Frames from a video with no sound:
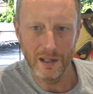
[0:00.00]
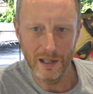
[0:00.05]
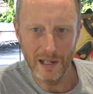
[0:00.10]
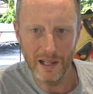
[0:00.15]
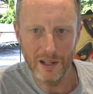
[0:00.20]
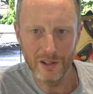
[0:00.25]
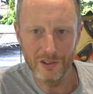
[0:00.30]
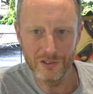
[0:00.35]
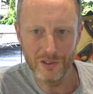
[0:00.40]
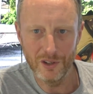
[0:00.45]

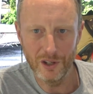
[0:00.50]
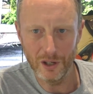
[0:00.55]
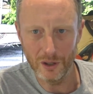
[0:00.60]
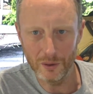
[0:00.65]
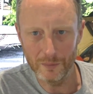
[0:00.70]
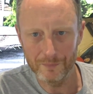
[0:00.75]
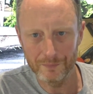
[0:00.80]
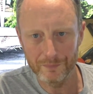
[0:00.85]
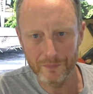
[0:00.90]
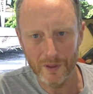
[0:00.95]
Let us
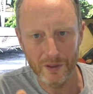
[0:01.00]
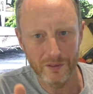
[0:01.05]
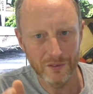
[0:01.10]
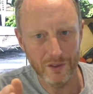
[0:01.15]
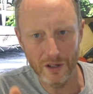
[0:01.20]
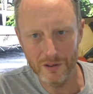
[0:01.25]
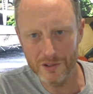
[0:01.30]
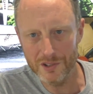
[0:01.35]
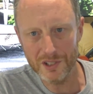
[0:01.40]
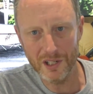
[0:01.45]
know.
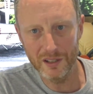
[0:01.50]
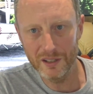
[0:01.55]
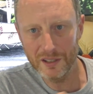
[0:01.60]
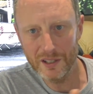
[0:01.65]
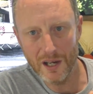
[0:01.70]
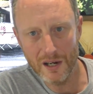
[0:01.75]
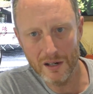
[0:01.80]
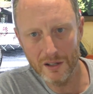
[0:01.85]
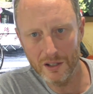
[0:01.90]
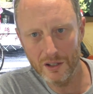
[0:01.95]
Don't just get in
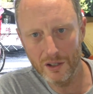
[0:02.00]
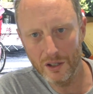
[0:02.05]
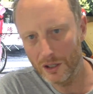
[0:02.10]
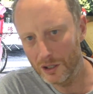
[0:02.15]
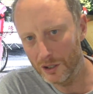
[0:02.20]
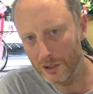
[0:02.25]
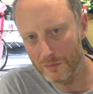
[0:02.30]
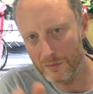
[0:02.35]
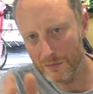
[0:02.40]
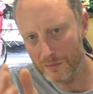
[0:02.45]
the car and go
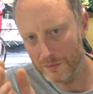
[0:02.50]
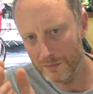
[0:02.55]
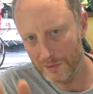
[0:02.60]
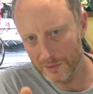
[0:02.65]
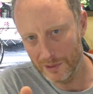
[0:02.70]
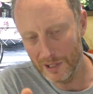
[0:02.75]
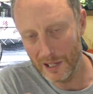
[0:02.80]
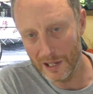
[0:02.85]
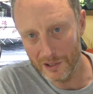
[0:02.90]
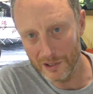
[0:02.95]
home.
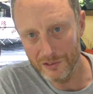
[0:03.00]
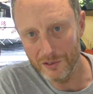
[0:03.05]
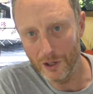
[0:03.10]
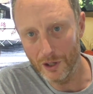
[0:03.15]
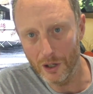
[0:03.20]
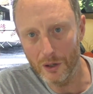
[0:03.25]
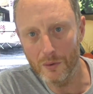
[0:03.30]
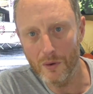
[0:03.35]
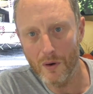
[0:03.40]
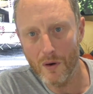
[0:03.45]
Let us
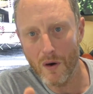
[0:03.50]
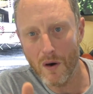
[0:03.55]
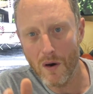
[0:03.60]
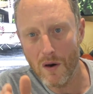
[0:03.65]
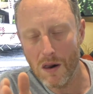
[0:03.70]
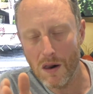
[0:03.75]
know